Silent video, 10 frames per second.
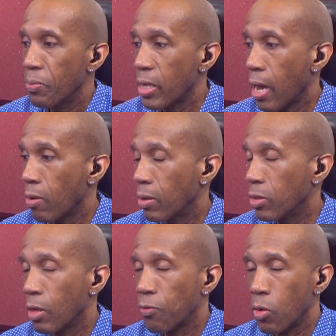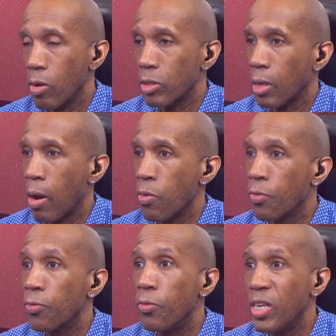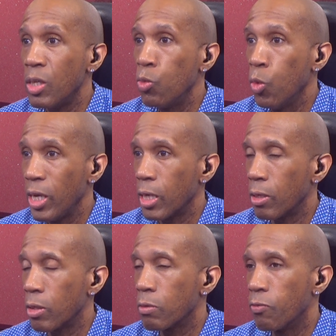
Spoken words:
Now, of course, our free will